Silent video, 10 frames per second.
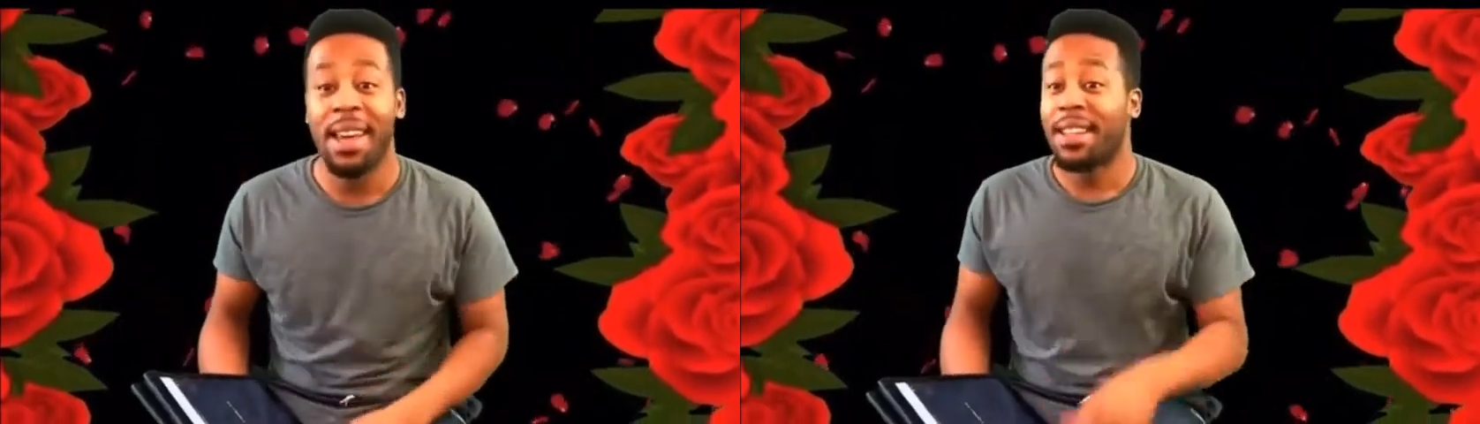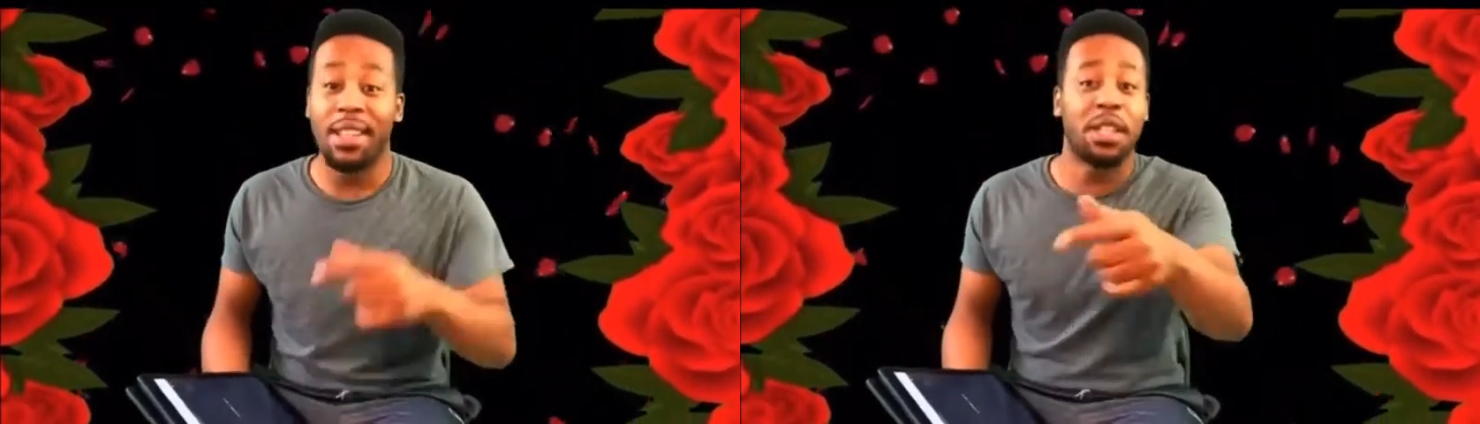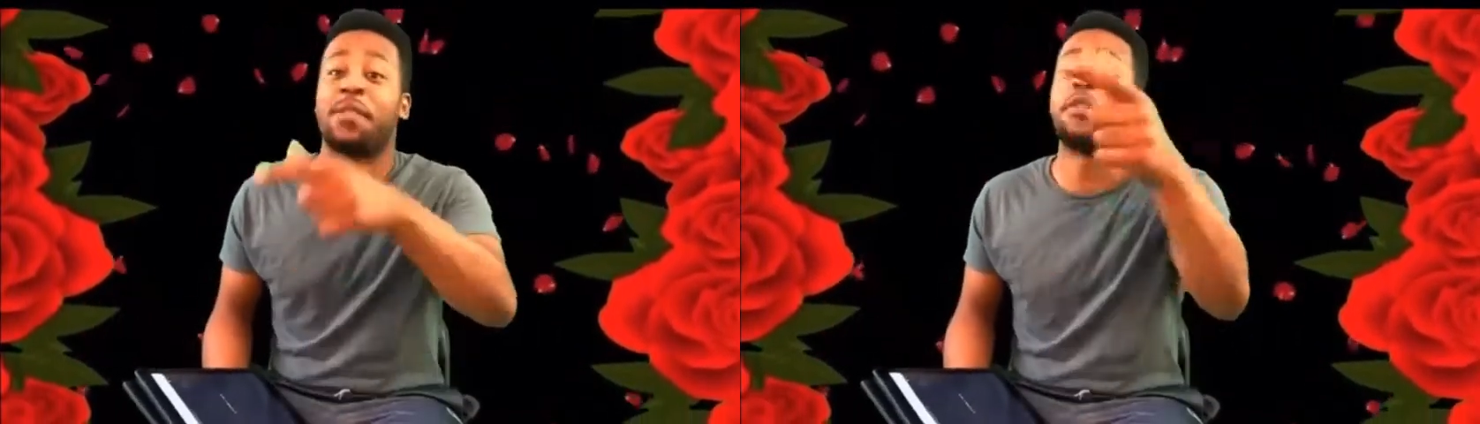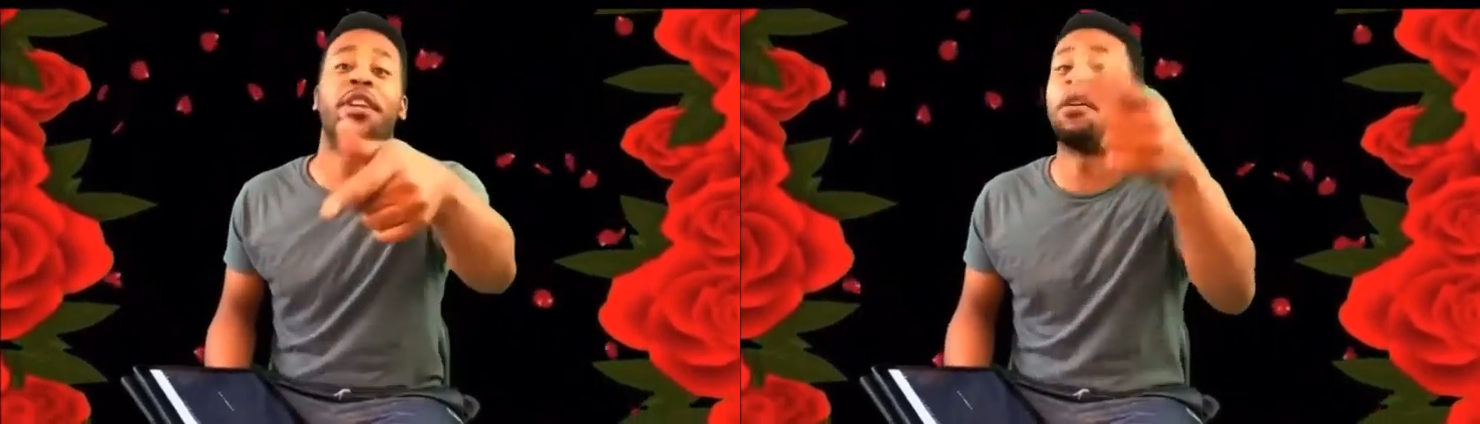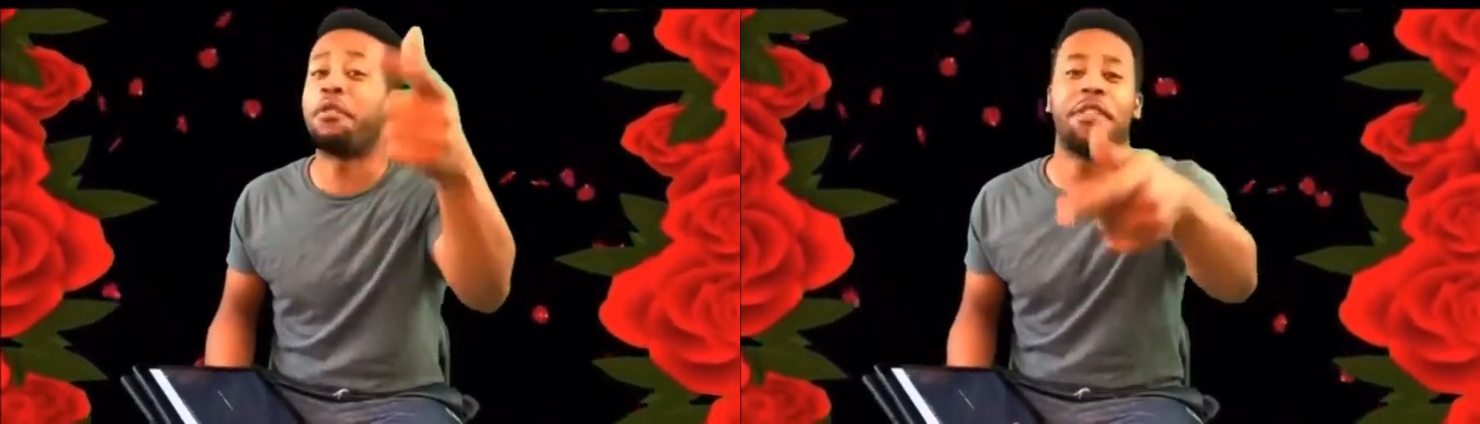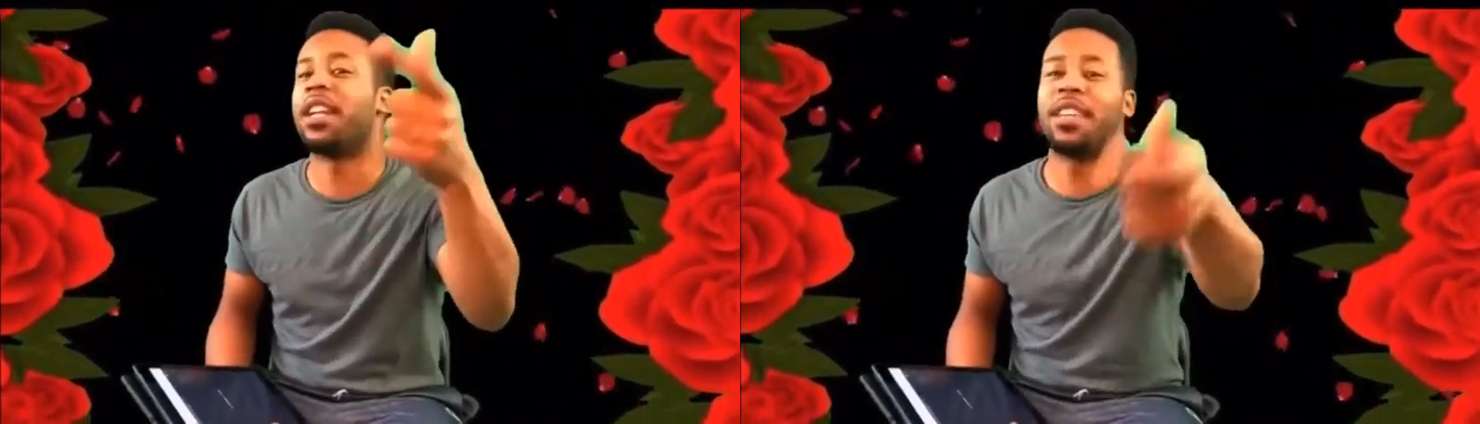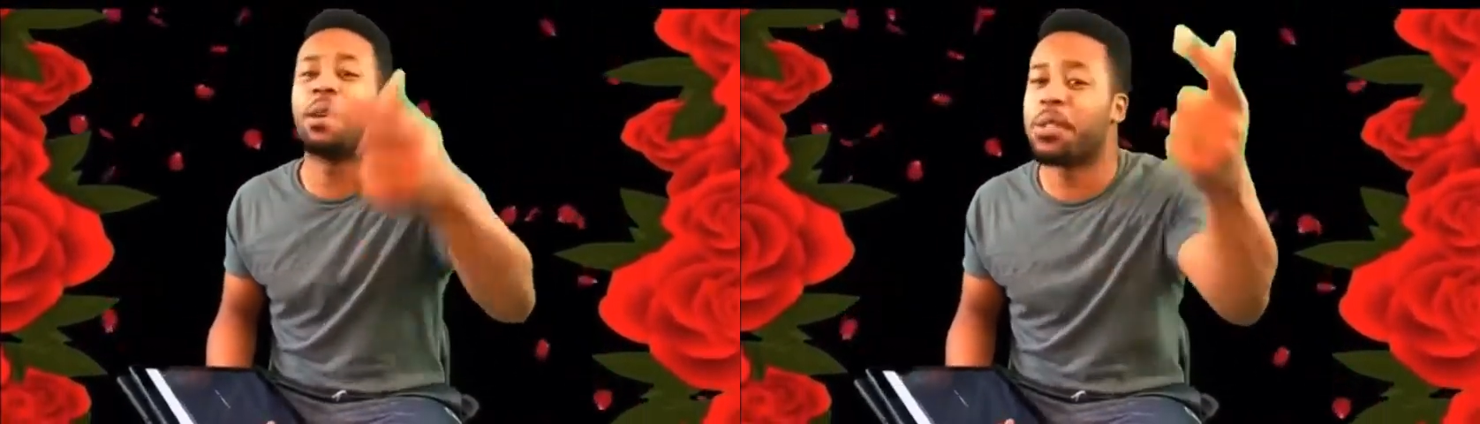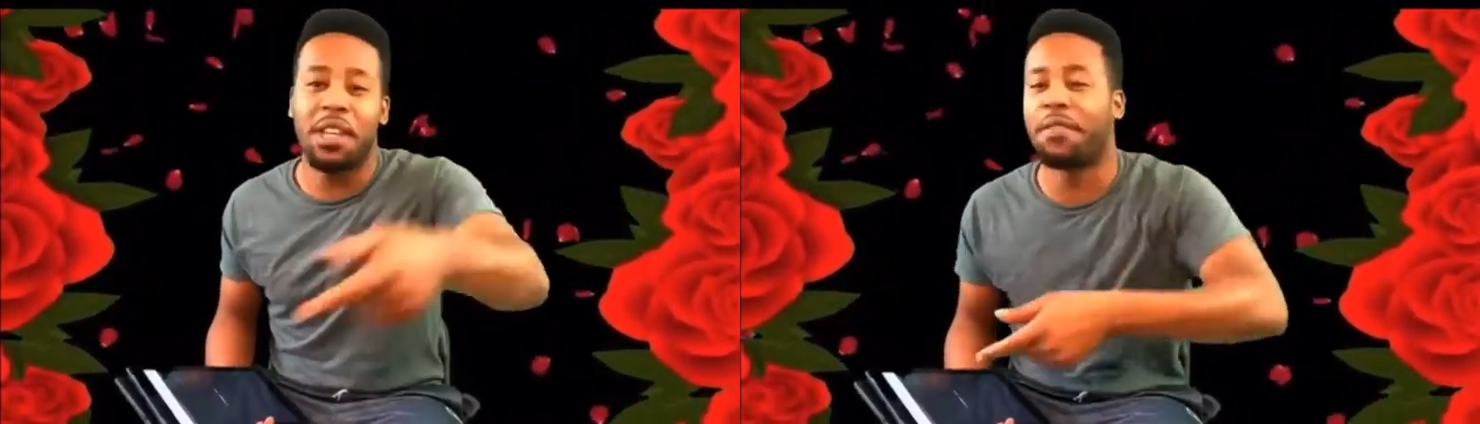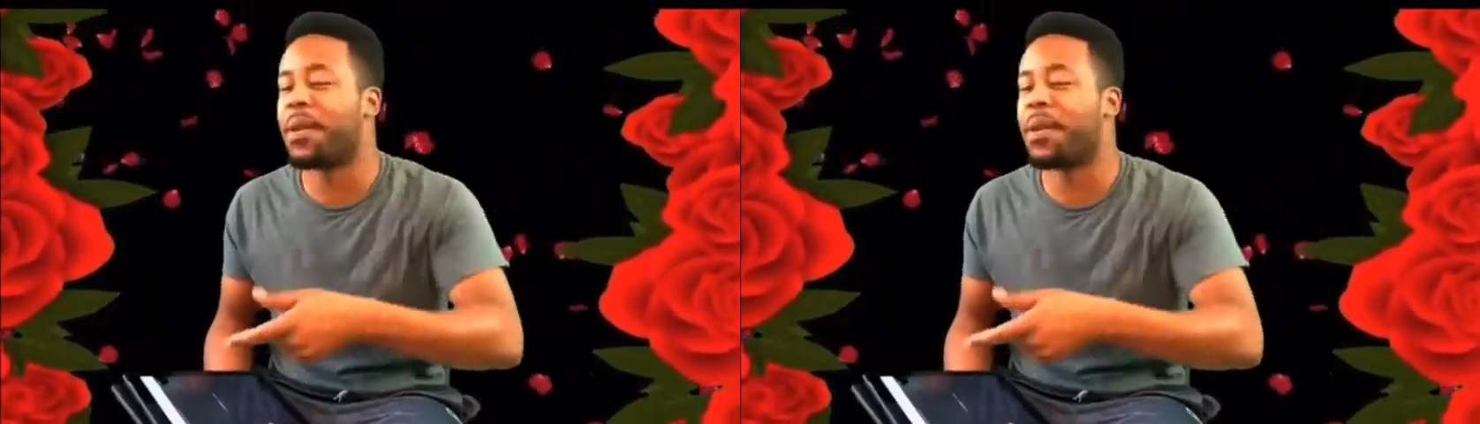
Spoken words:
This is for your feeling yourself,